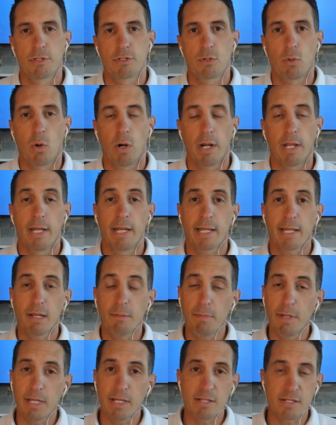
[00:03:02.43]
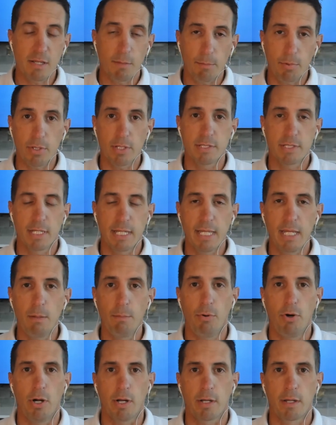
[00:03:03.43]
store. And it can be as simple as an
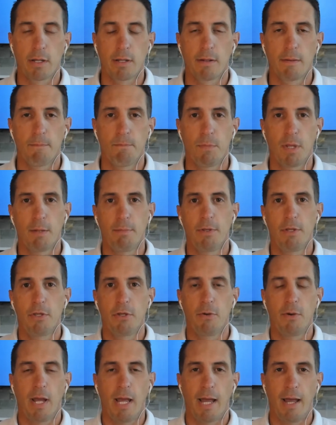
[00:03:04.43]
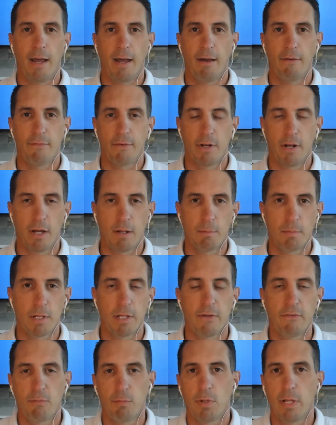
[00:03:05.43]
ebook. Maybe you have an
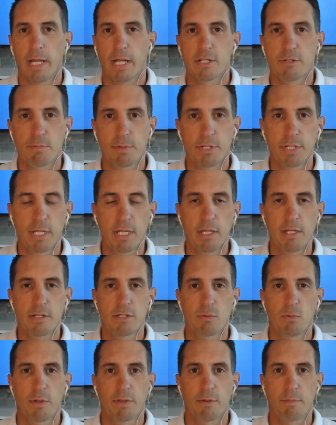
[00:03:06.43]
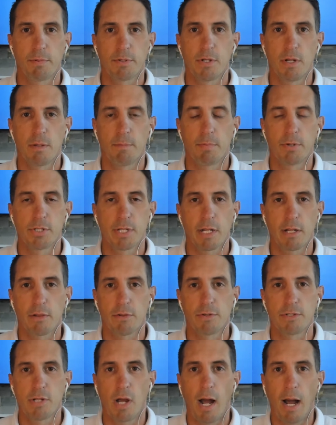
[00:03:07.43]
unbelievable expertise with a
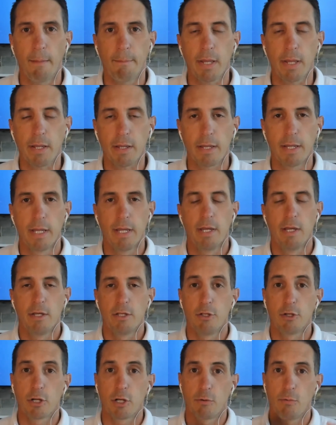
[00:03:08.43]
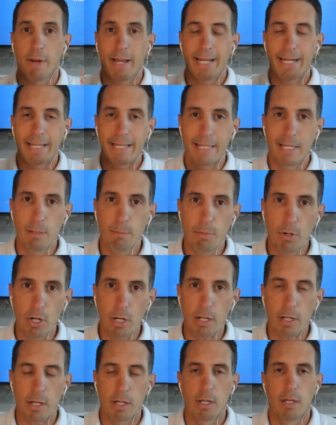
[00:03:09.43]
particular topic. You could write an
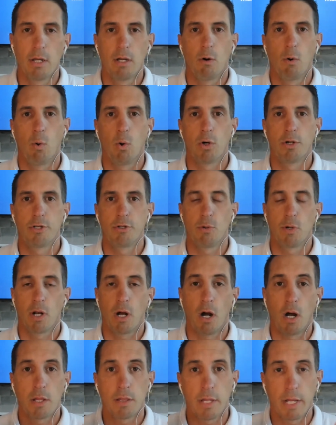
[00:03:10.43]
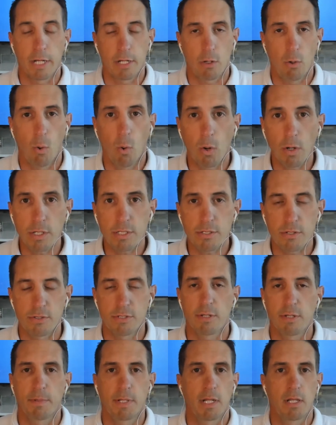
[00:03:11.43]
ebook or do an online course or
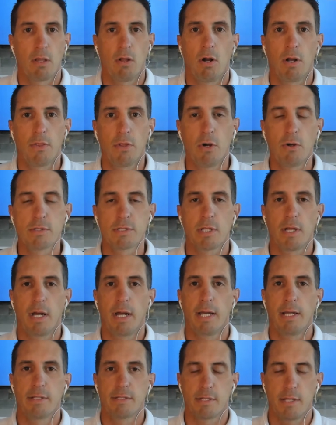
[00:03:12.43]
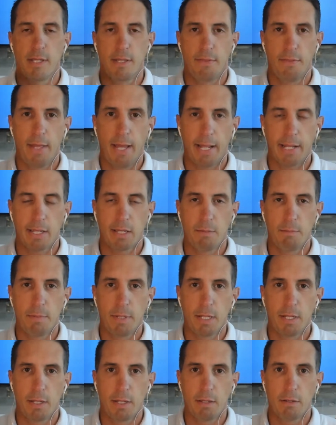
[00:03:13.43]
something along those lines, and that can
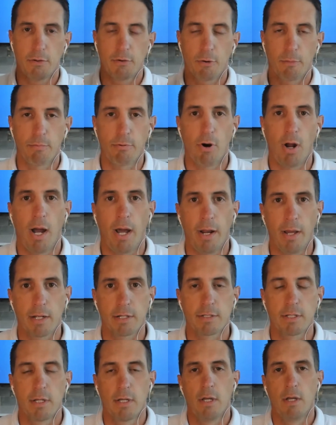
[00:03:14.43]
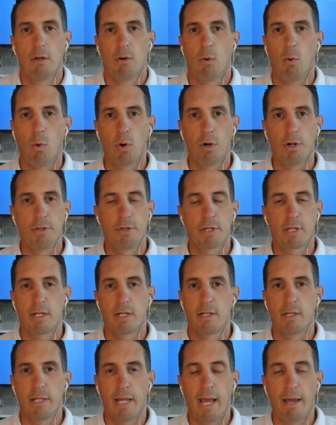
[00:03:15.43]
be your product. Or you
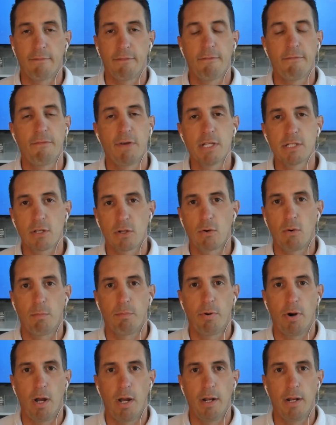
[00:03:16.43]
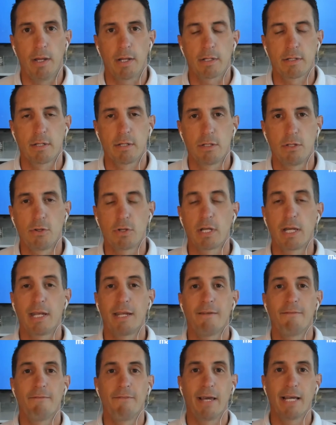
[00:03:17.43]
could have a physical product. You could
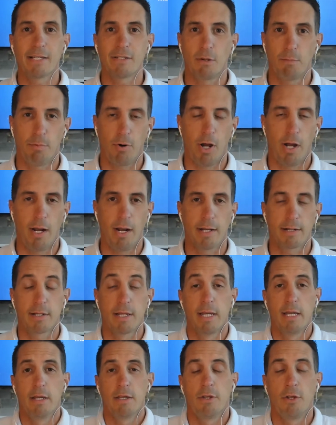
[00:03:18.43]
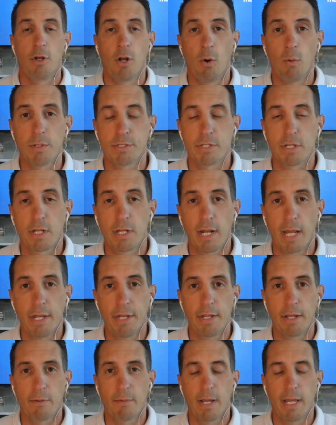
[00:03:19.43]
invent a product. You know what's a good
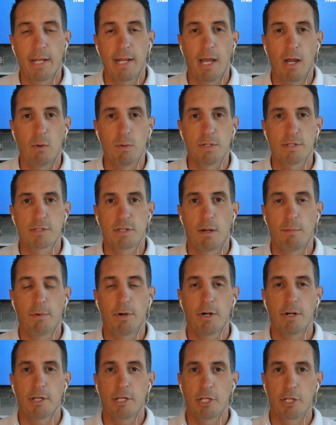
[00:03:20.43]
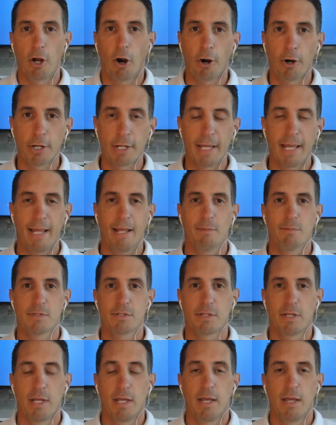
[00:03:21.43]
idea right now with summer? Yard
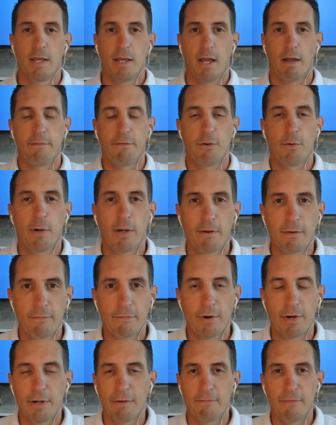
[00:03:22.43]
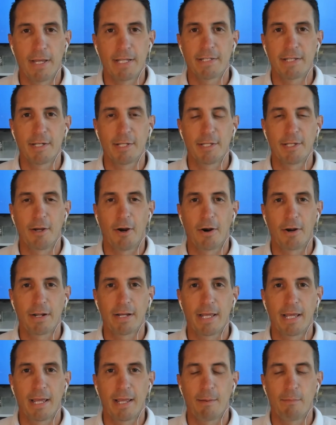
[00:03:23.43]
games. Have you ever invented a yard
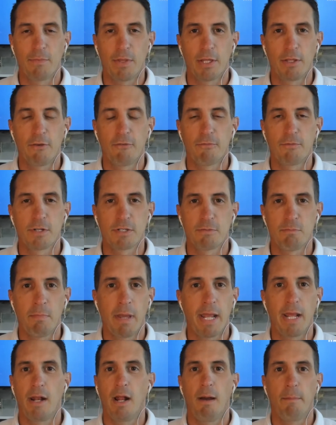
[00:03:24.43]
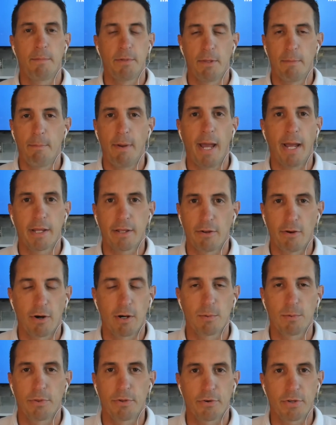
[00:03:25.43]
game that you've just made up in the
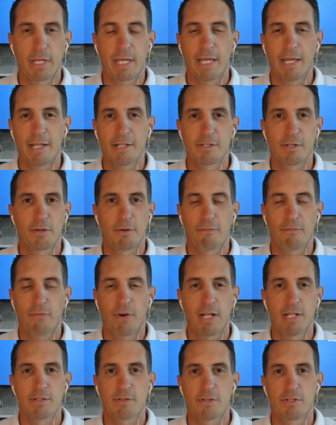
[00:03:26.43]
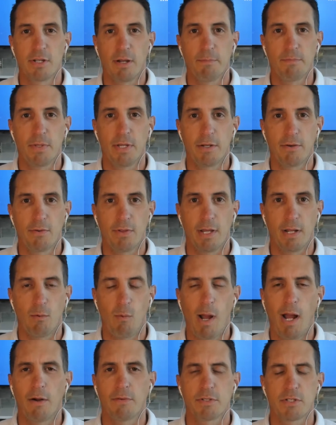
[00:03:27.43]
backyard with your kids or your friends or something? You're like,
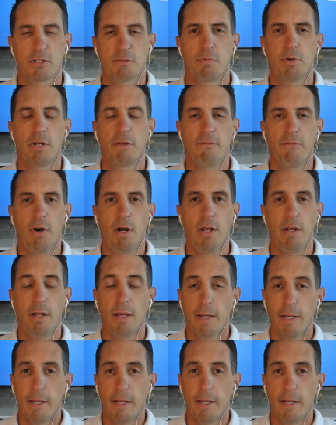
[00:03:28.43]
wow, this is pretty fun.